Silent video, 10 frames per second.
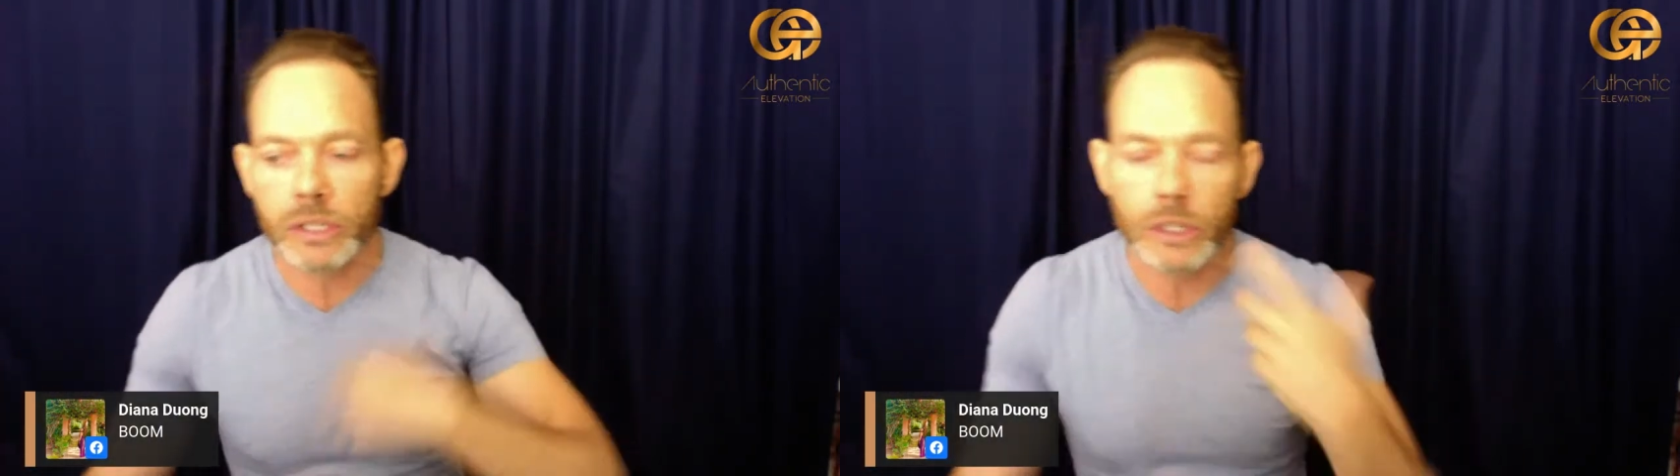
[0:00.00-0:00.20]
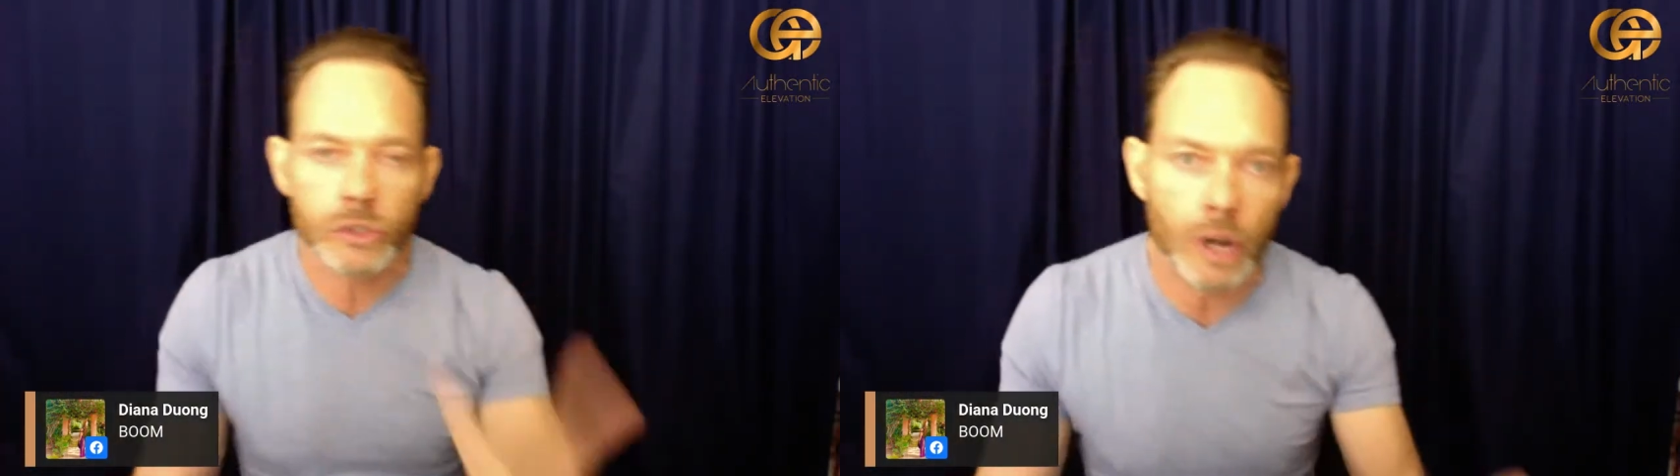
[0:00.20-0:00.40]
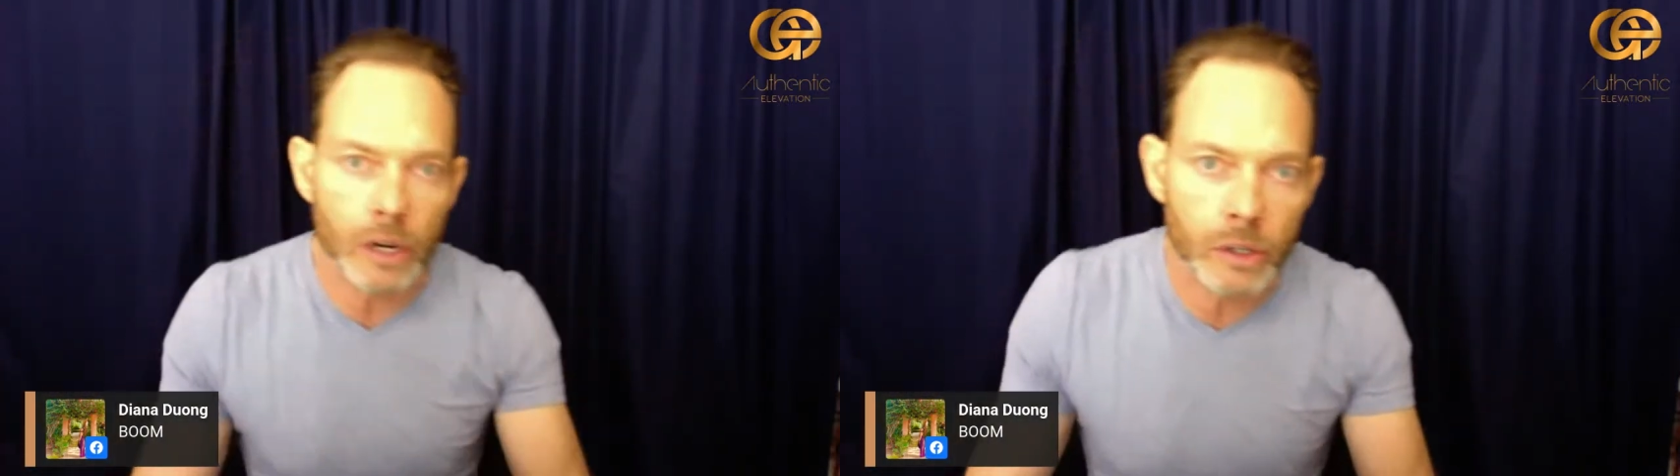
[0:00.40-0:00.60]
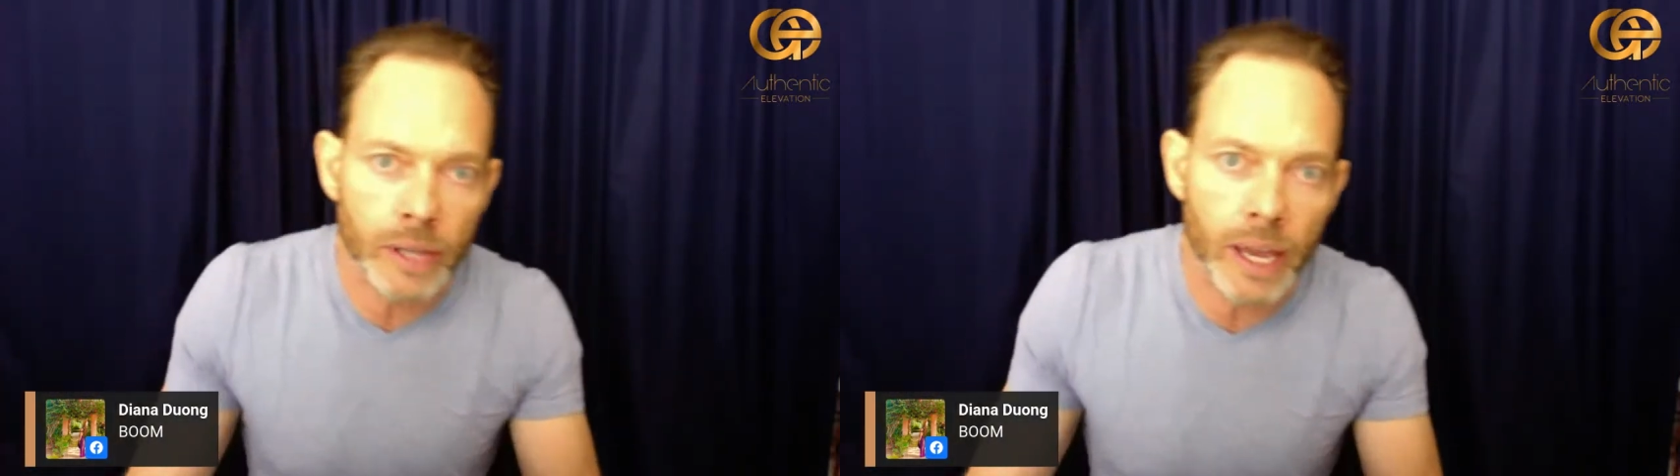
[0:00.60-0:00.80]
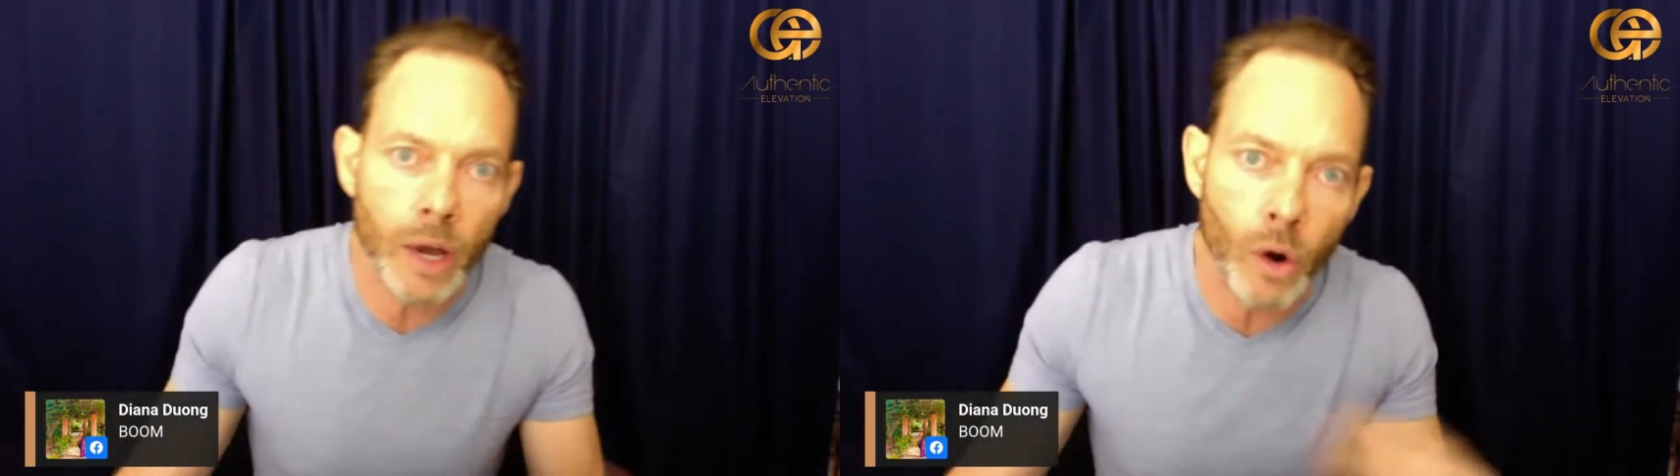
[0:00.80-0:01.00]
and you start your
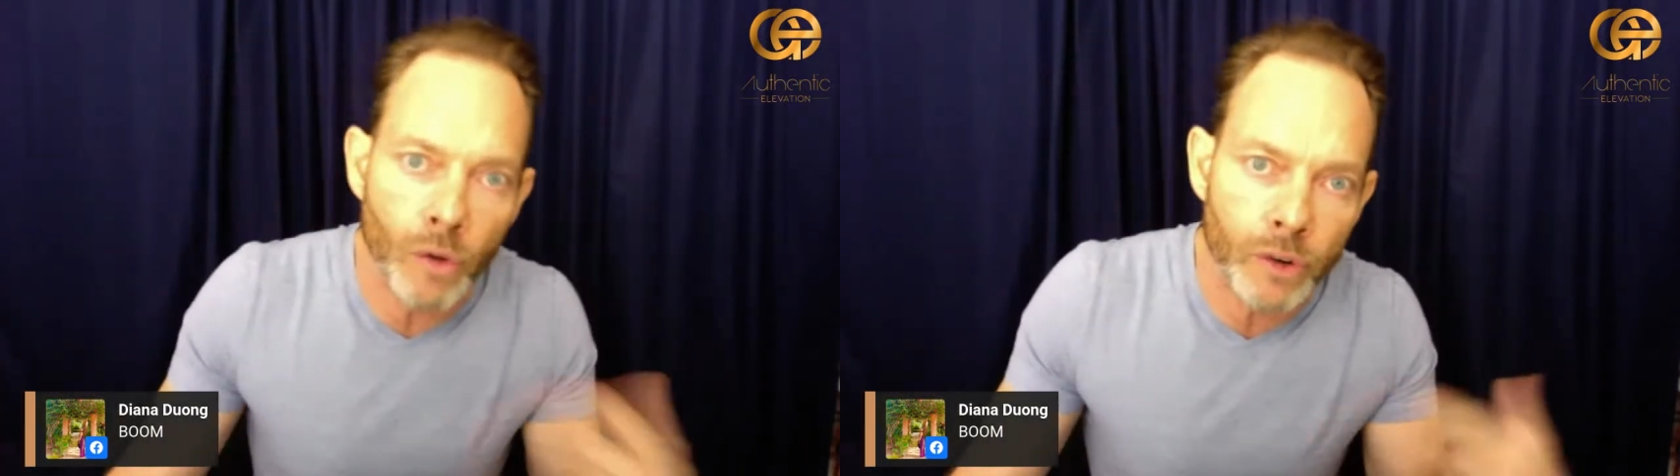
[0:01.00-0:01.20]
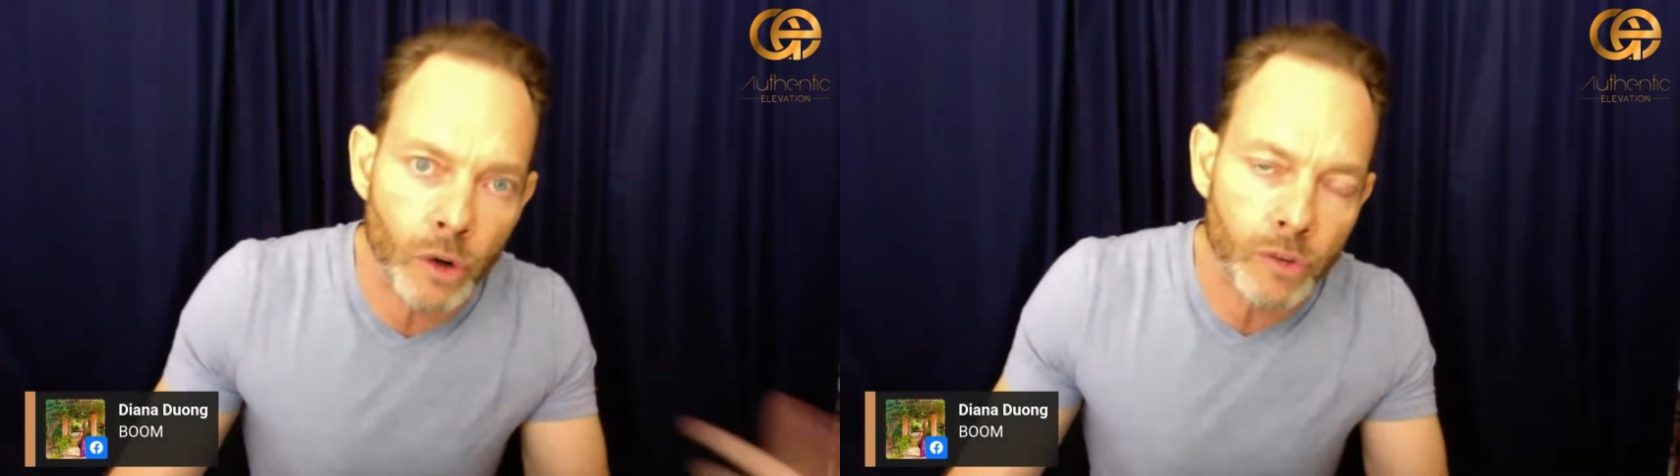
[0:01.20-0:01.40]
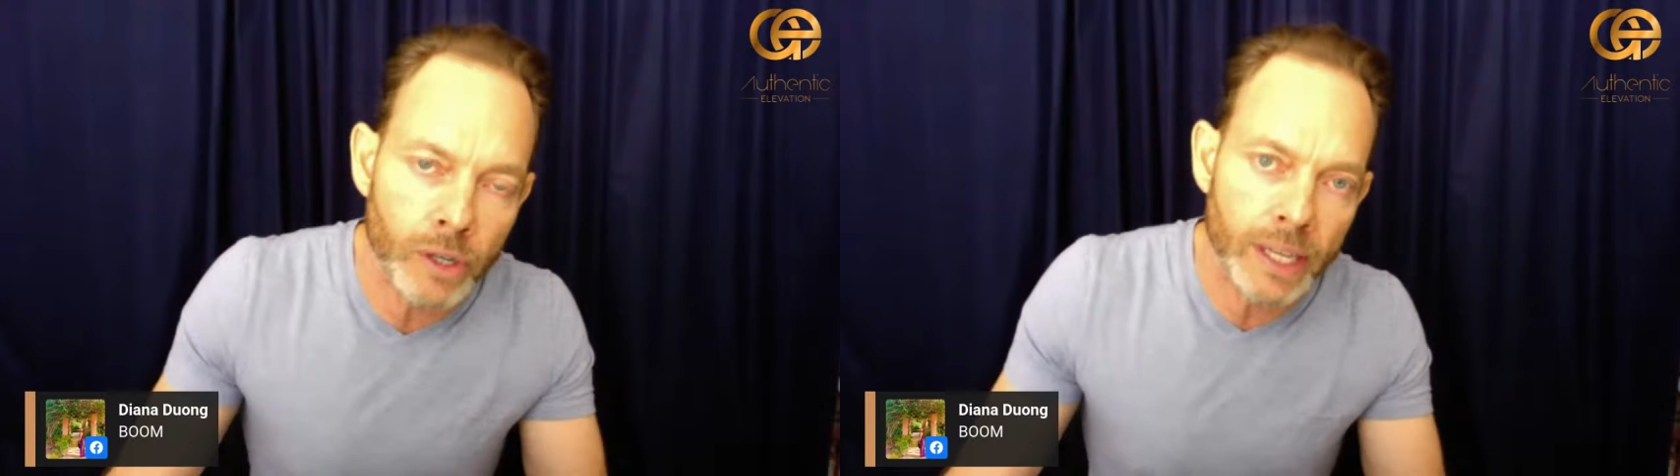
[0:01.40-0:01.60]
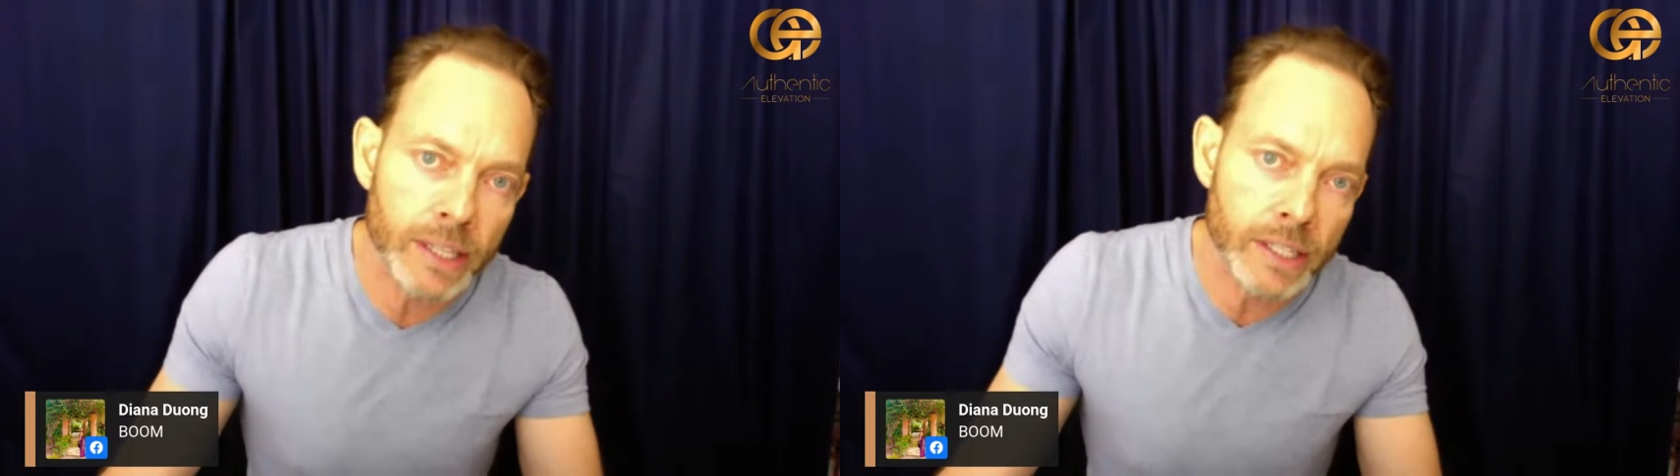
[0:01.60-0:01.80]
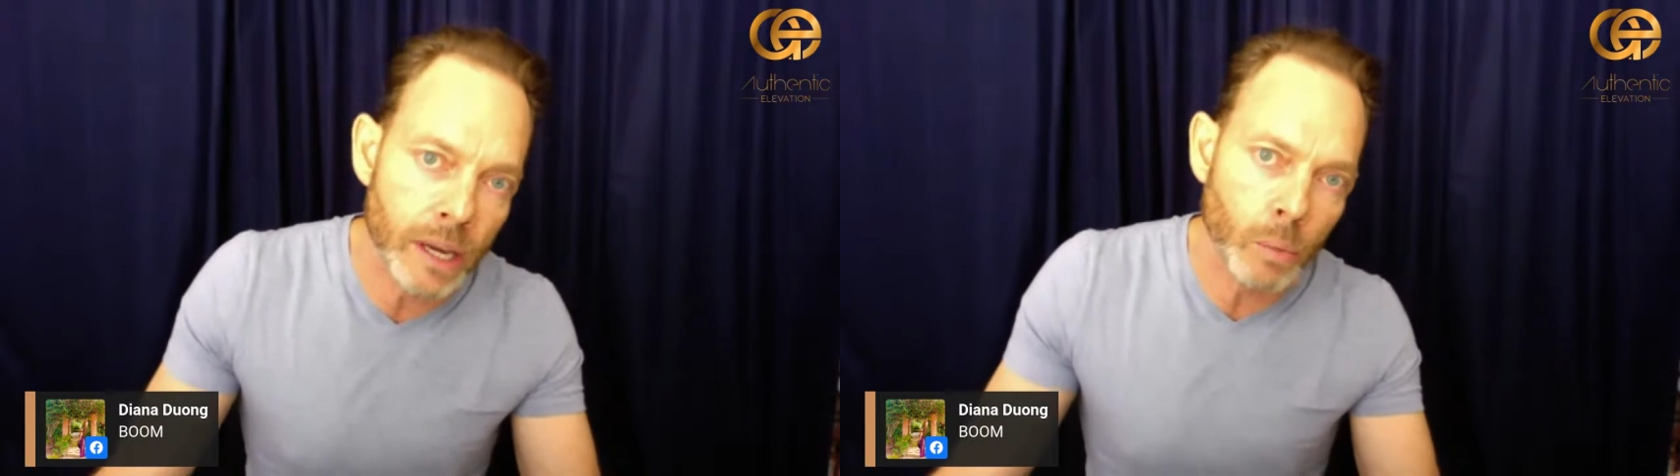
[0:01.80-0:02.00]
day over and over again the
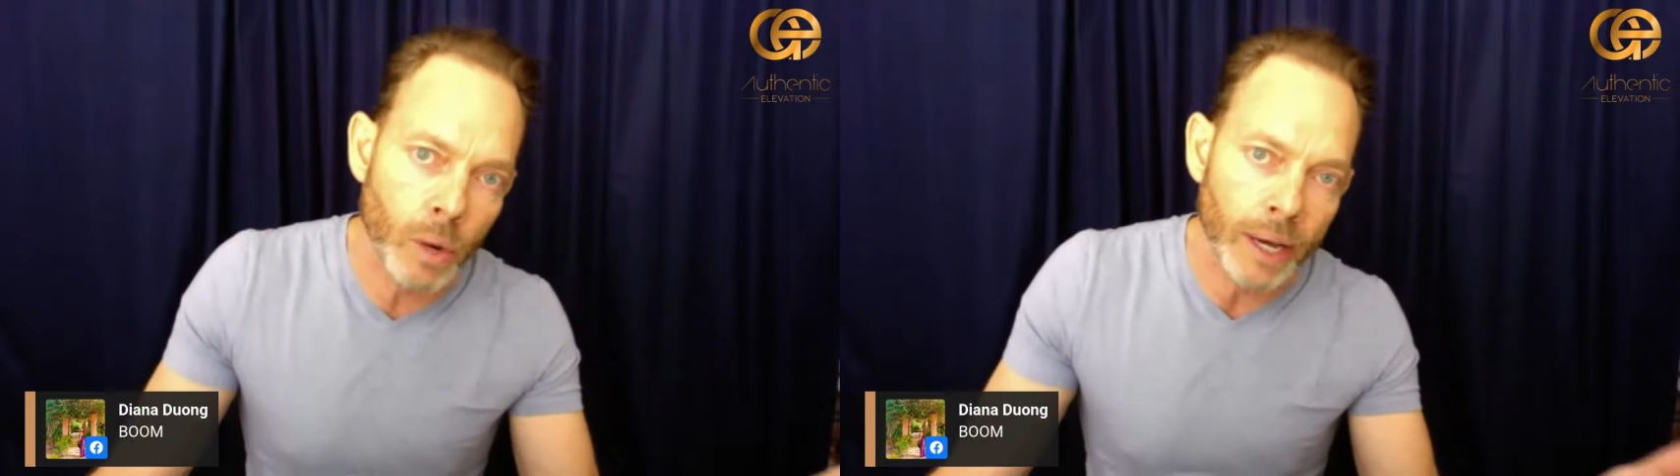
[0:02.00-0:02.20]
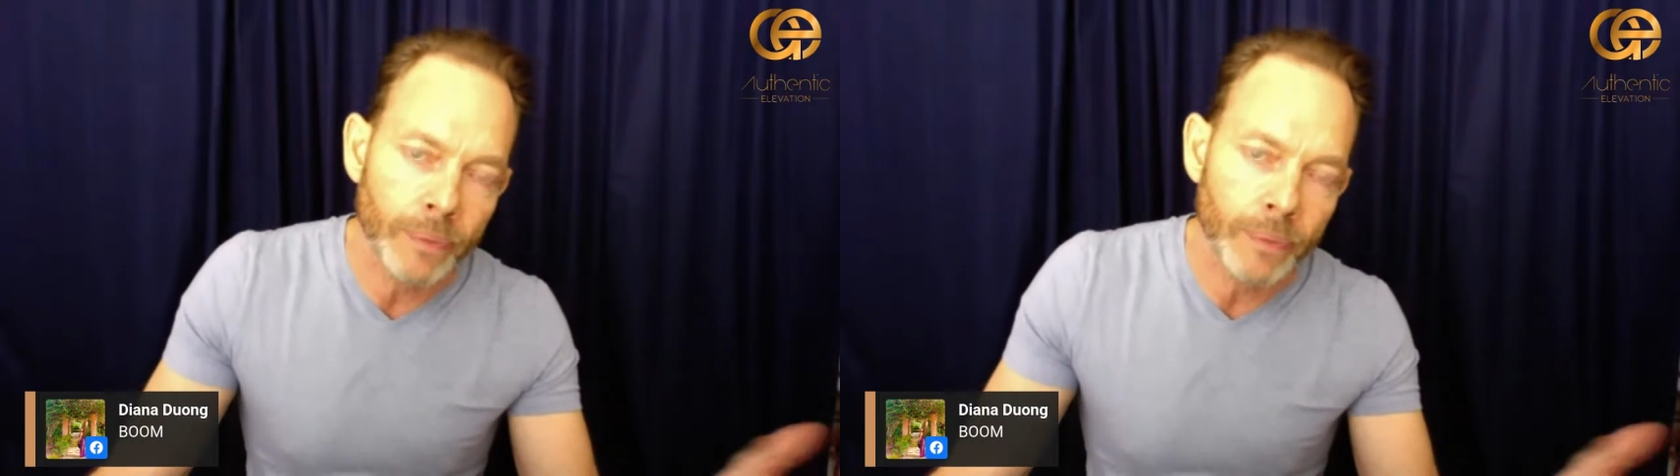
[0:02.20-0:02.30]
same way.